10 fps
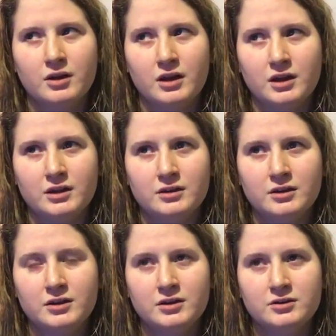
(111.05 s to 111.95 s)
in
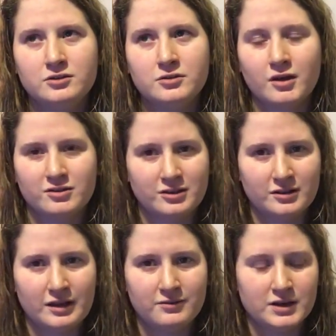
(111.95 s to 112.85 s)

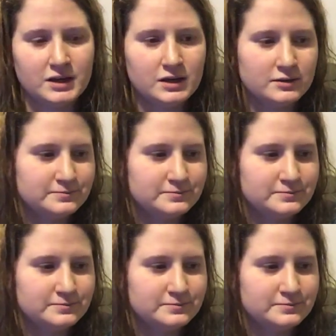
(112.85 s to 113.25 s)
2011.